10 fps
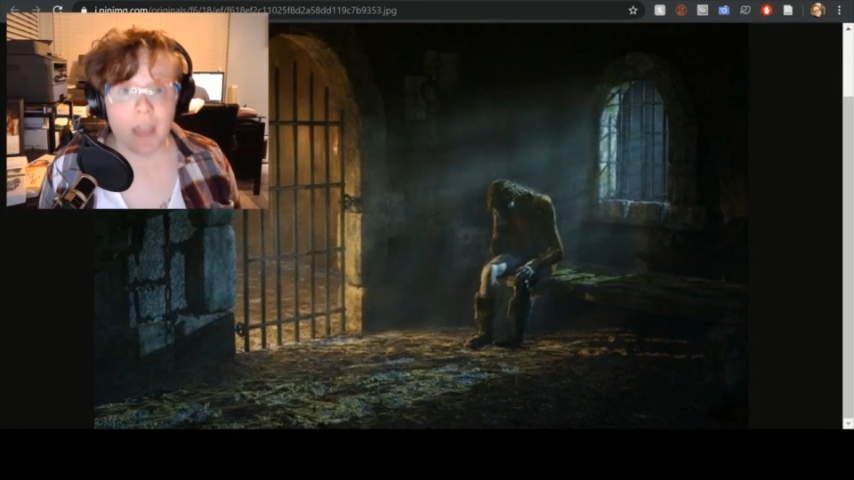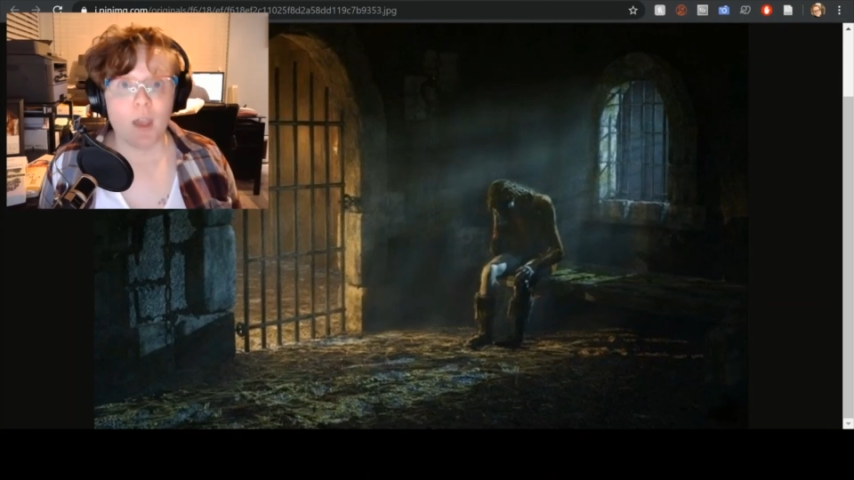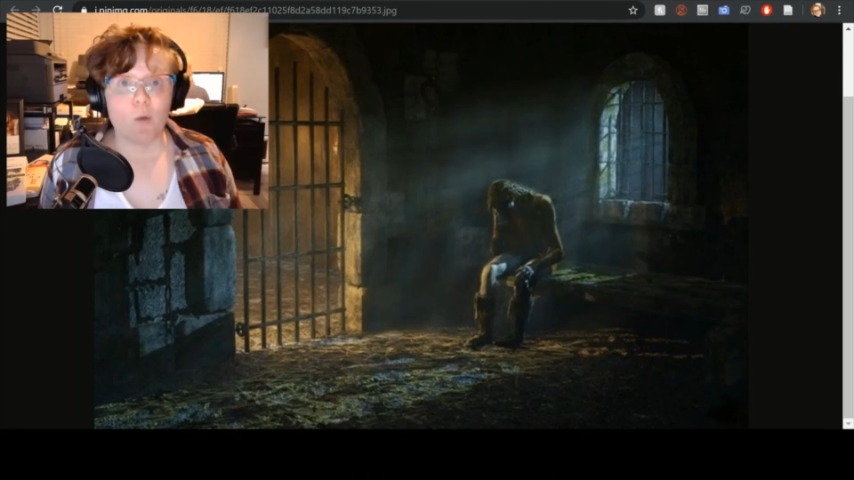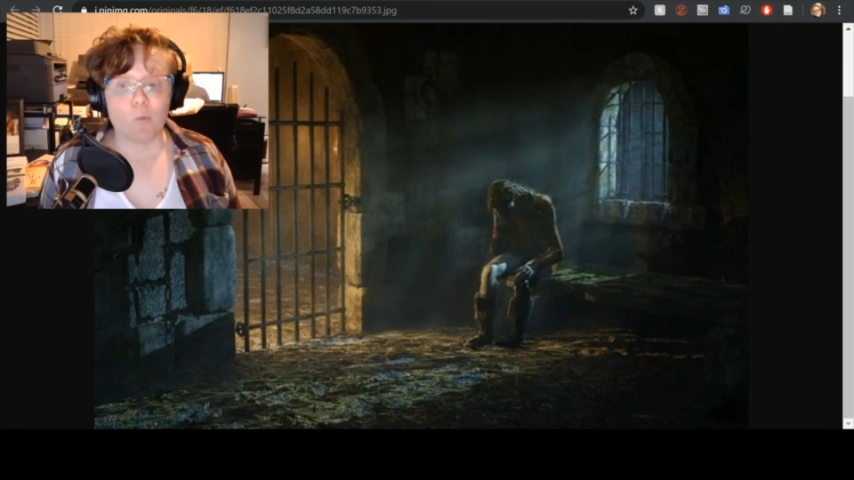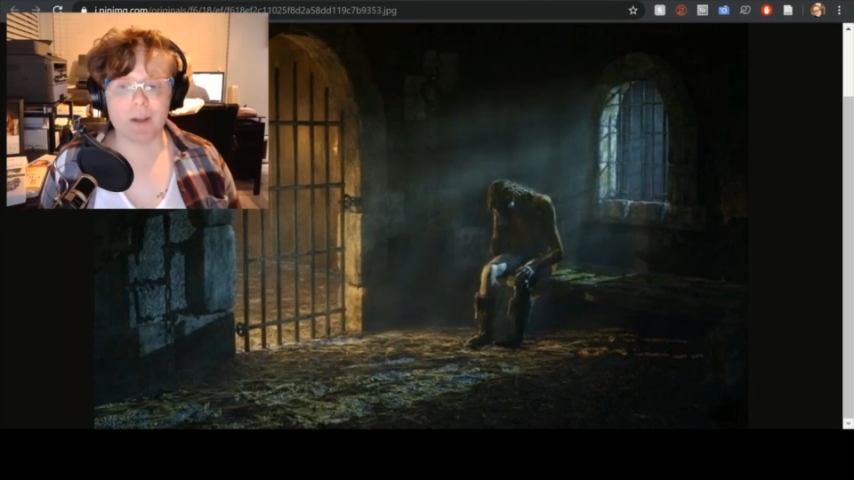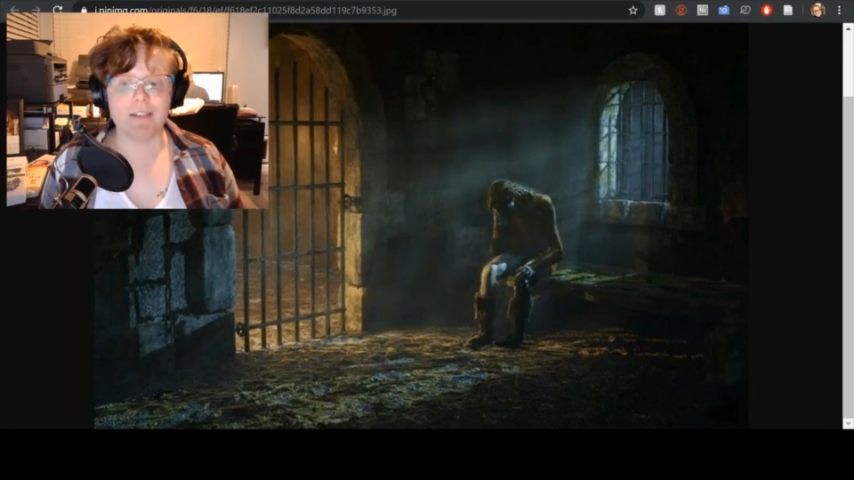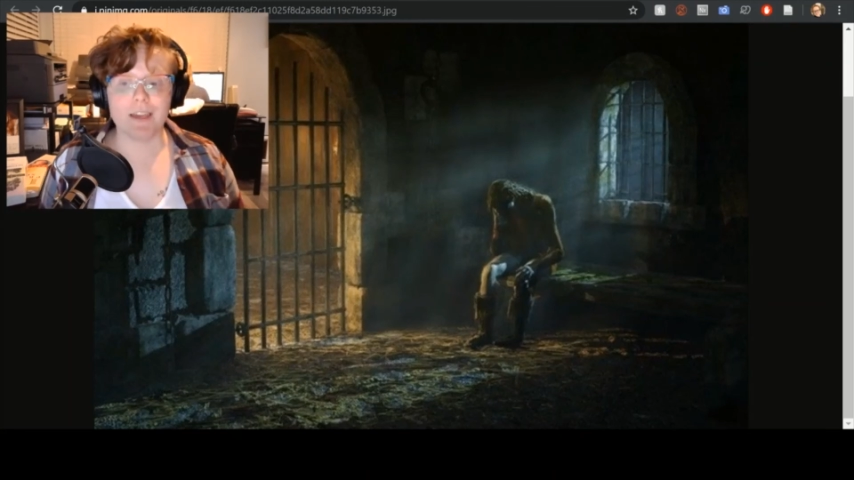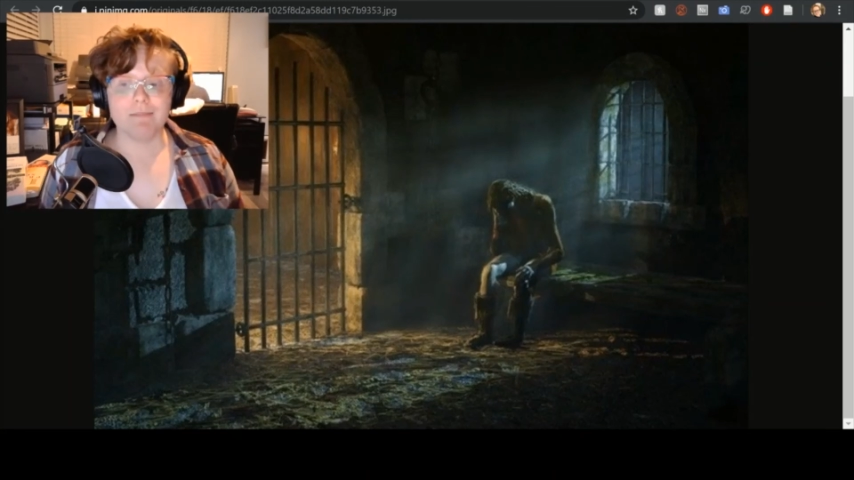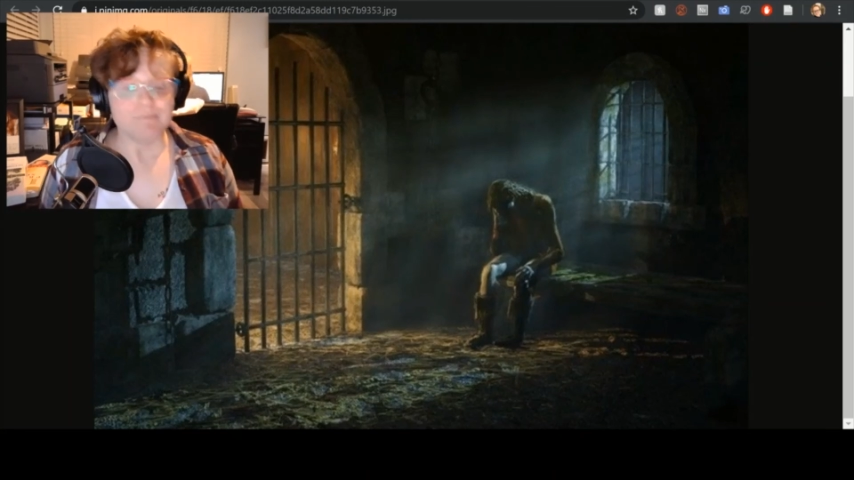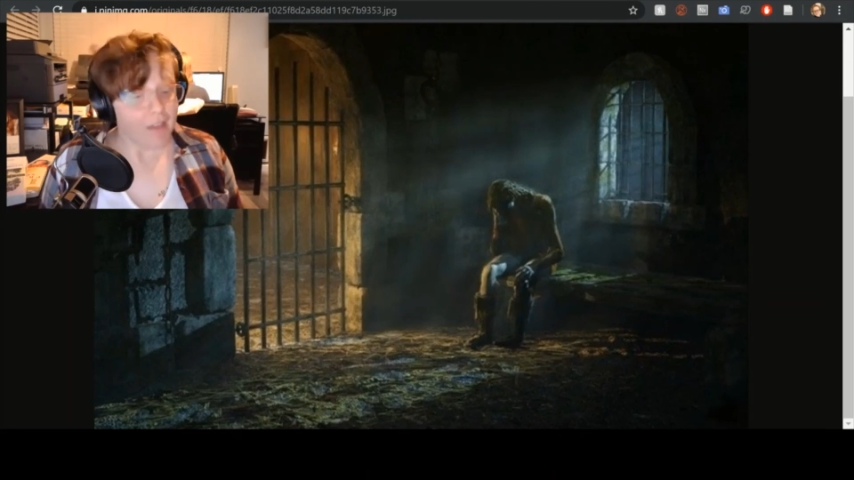Really,
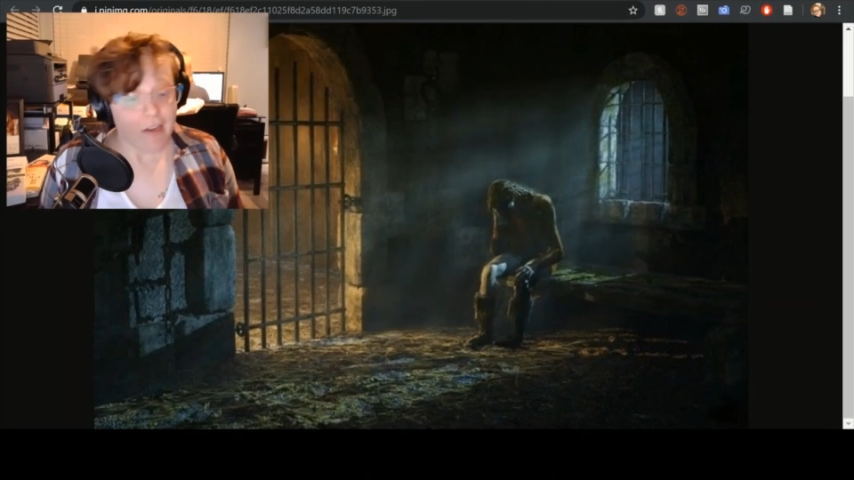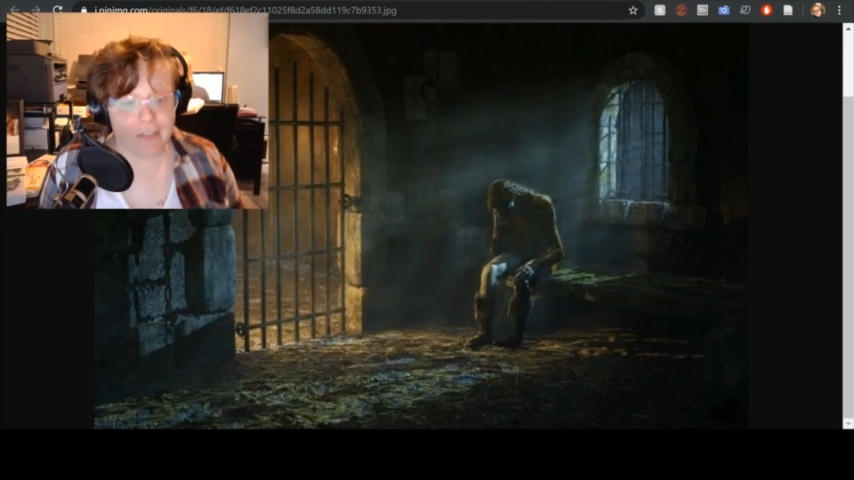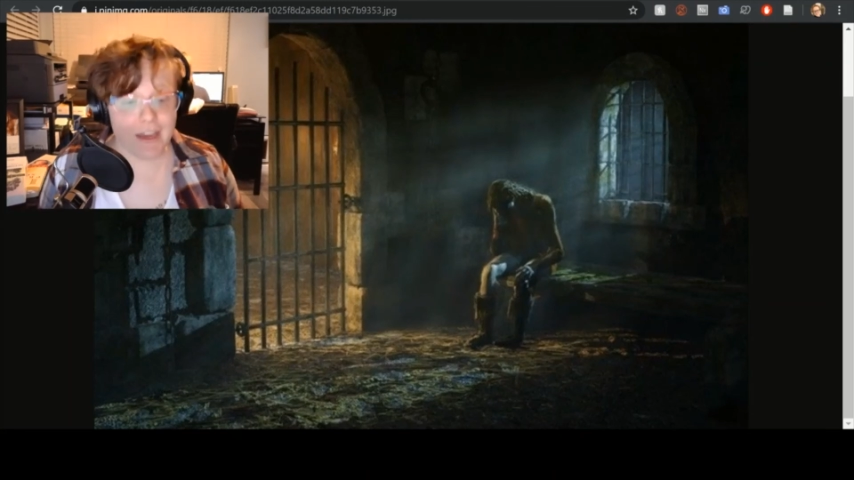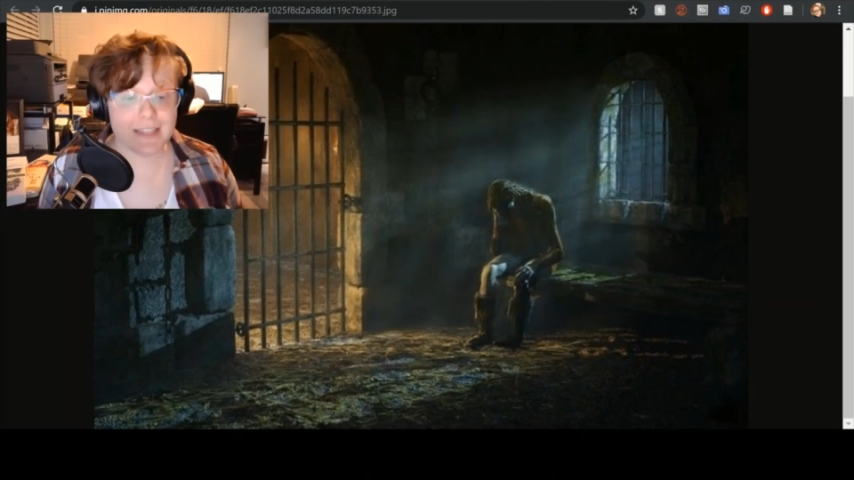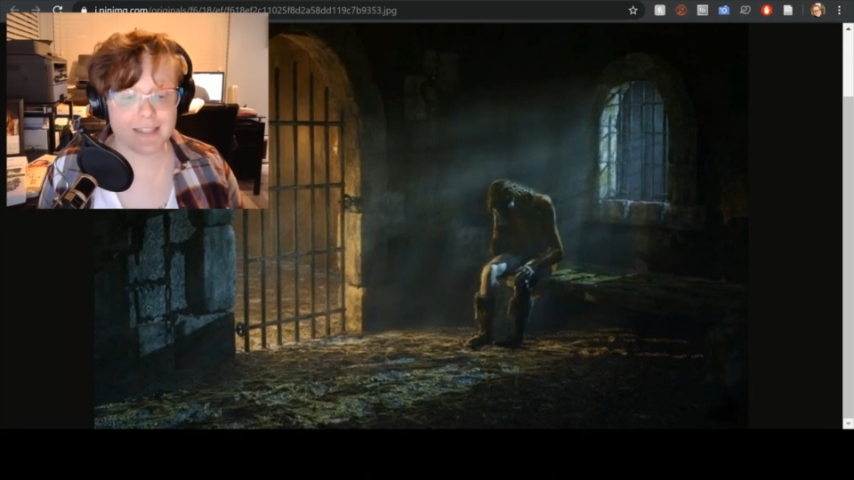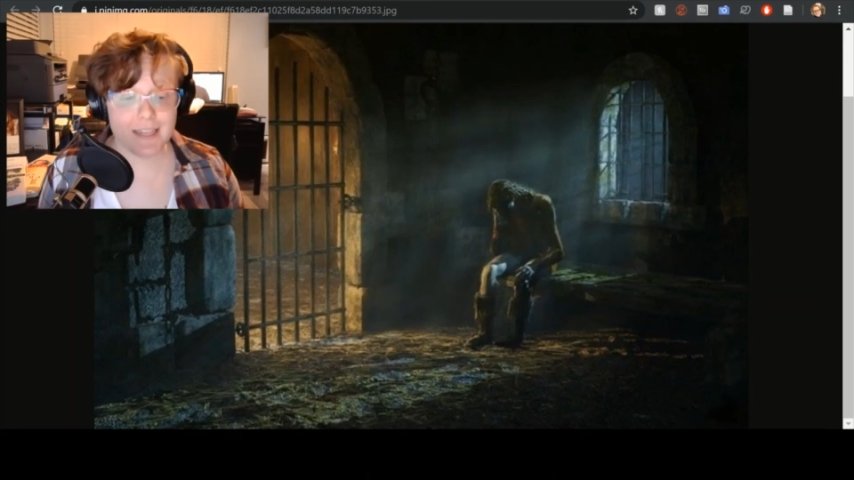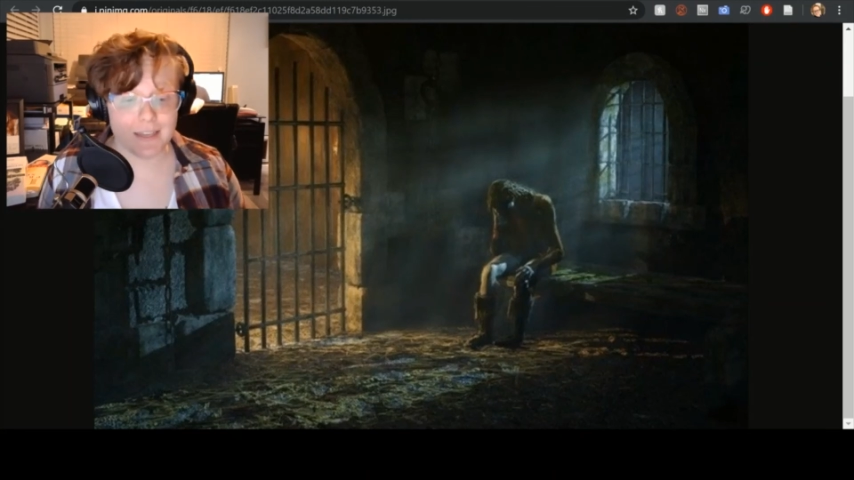that's it.